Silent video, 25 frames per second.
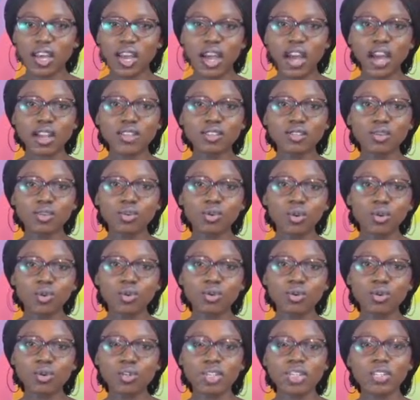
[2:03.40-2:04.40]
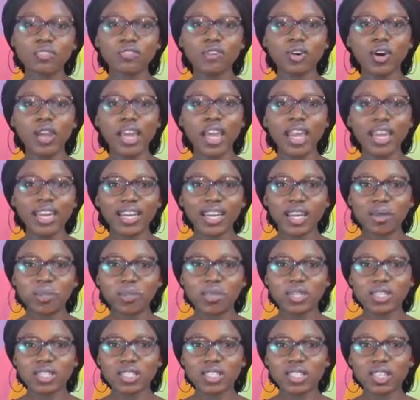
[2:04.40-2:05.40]
and so no need for
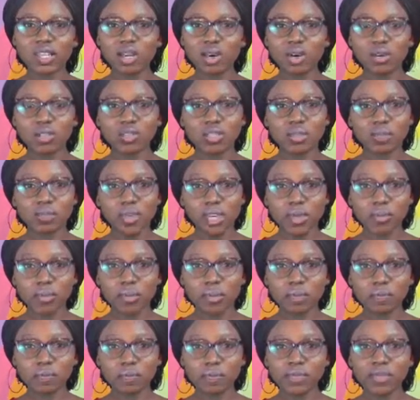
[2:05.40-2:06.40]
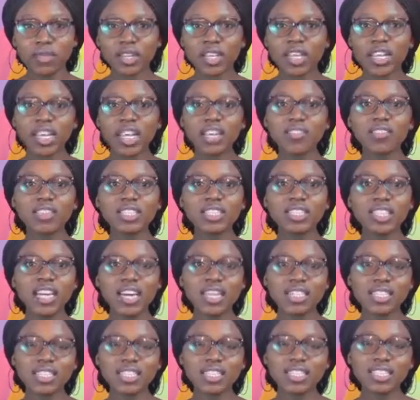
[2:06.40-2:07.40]
NIPT on the baby. If the
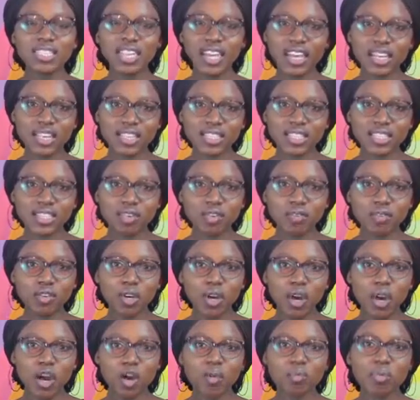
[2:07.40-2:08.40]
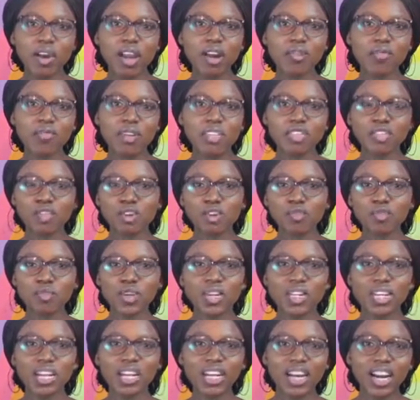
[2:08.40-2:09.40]
test is negative, my risk of
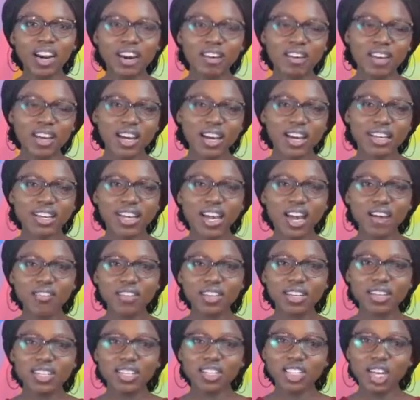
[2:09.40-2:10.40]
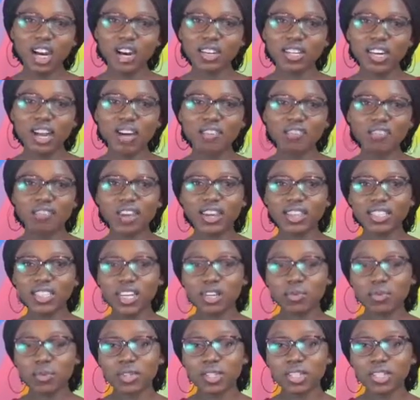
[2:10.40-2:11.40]
being a carrier and having a child
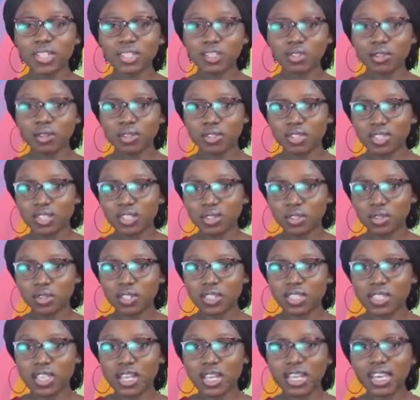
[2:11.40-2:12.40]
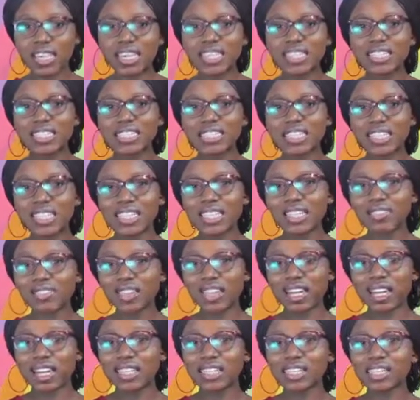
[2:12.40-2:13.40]
affected with these conditions is
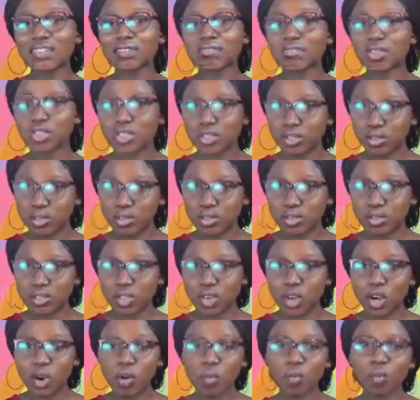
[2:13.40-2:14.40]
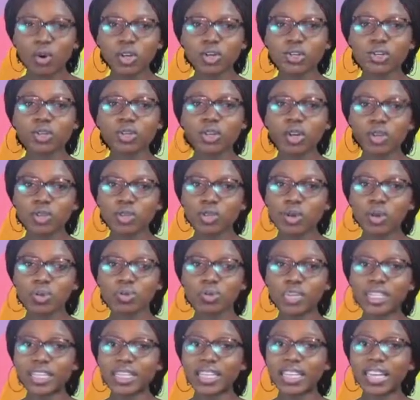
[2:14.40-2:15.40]
significantly reduced, but not
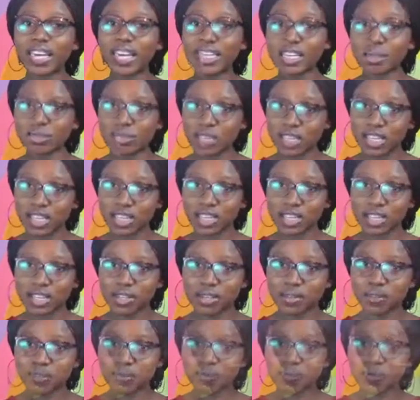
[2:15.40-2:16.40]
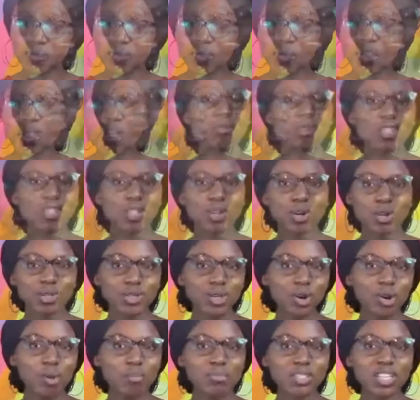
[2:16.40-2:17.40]
completely eliminated. If the result
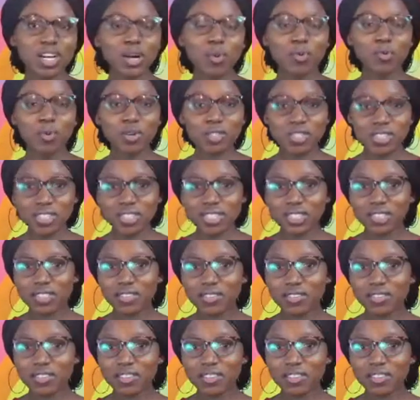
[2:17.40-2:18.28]
comes out positive,